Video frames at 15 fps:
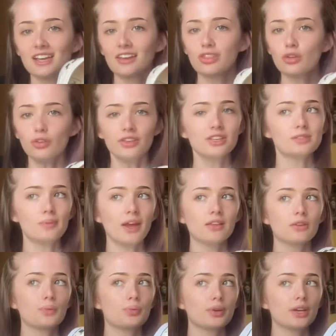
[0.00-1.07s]
I thought these might
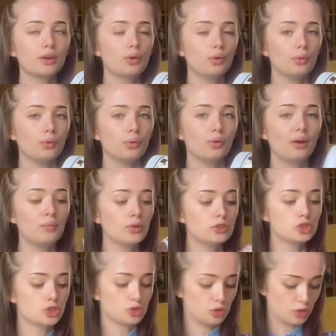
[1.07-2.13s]
look pretty cool. I'm not
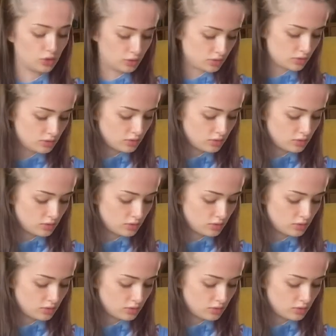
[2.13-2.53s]
sure.